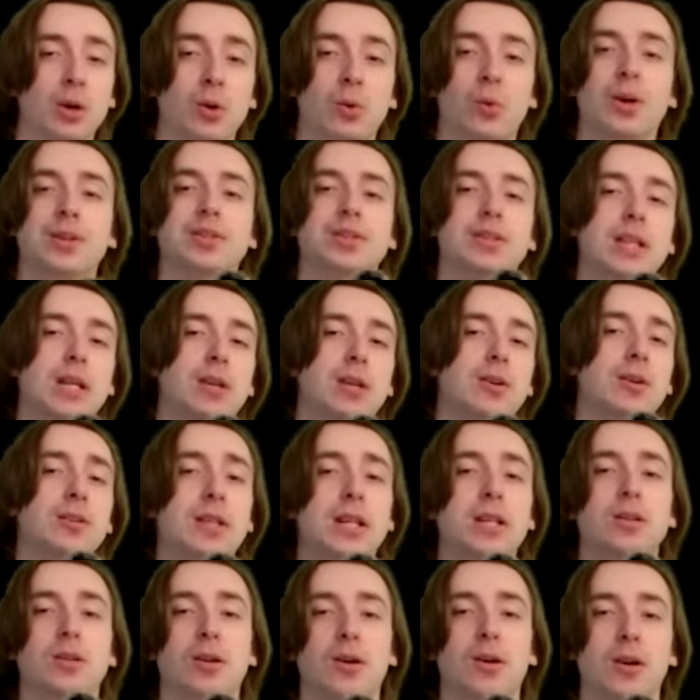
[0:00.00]
while
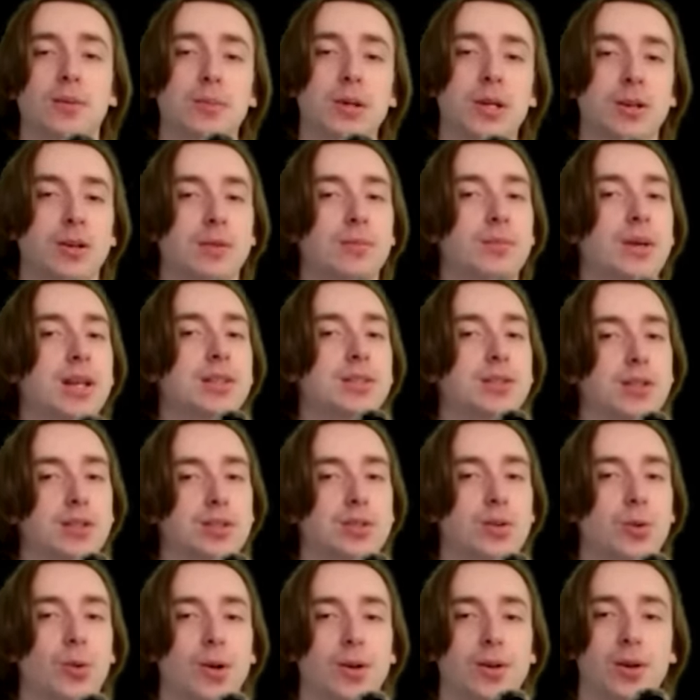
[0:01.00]
secretly LARPing on my
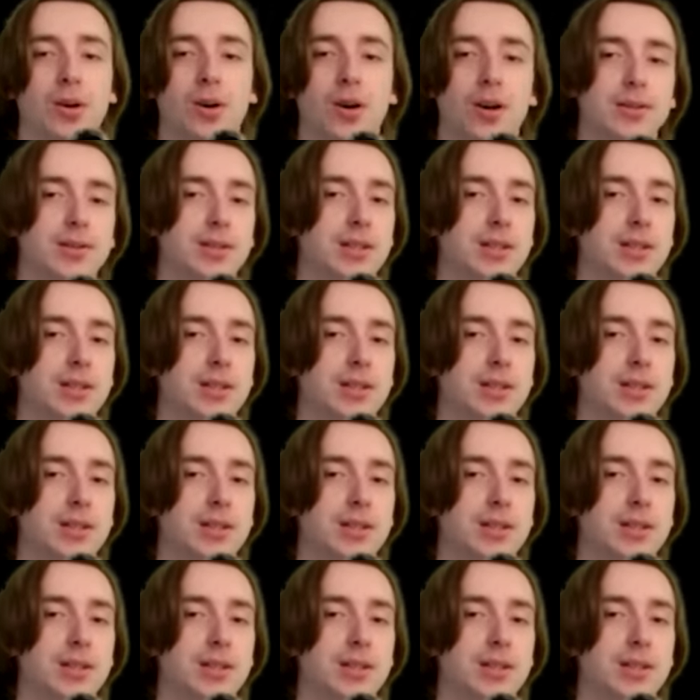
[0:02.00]
Discord alt